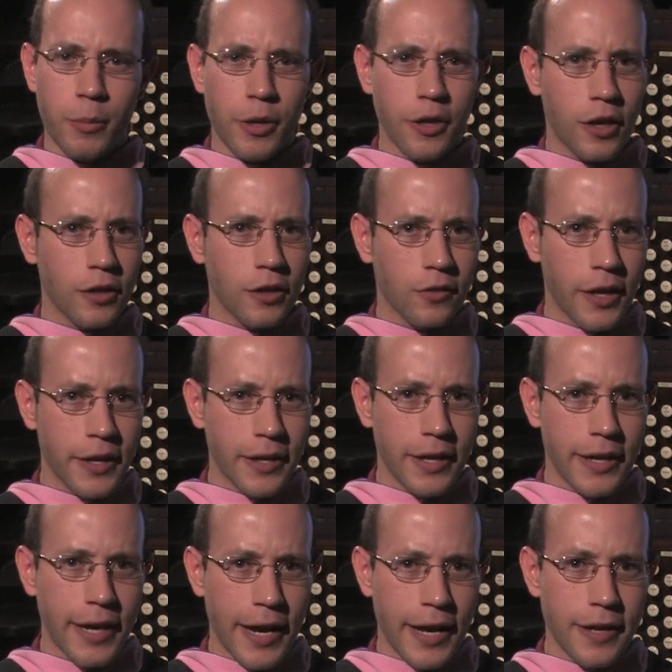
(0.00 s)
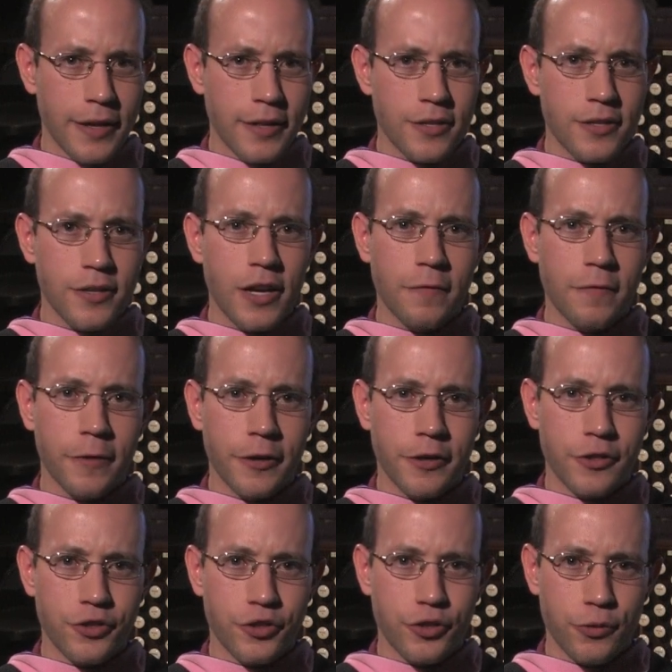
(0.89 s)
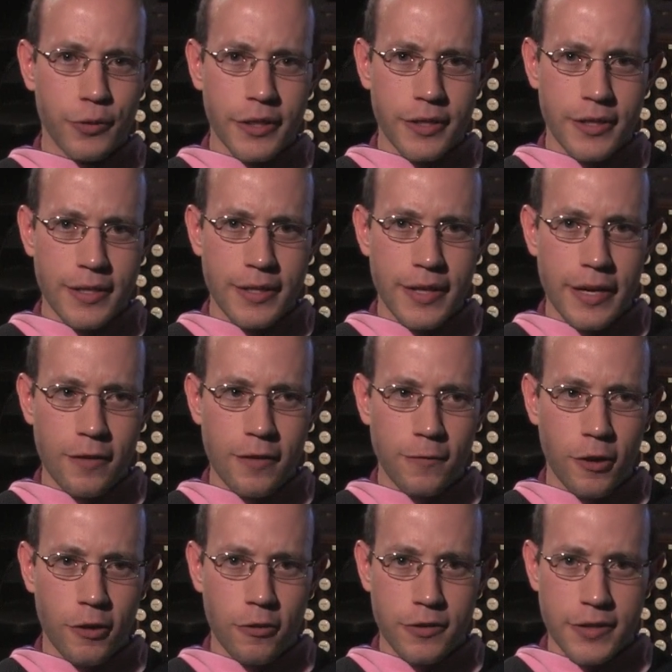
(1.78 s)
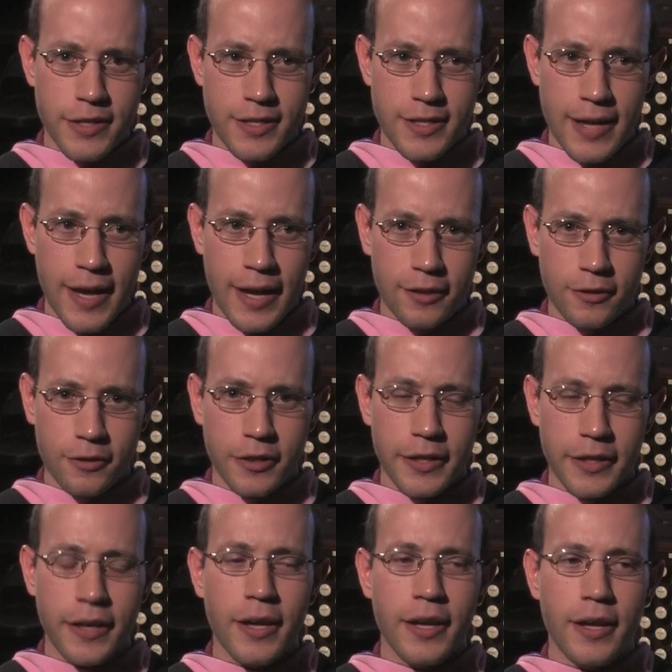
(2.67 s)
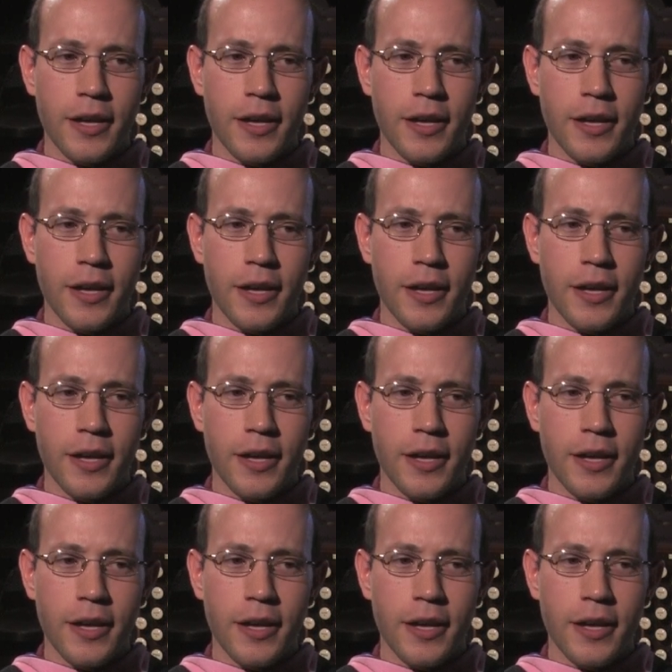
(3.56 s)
but unlike a canon, it's not very strict in that it follows exactly.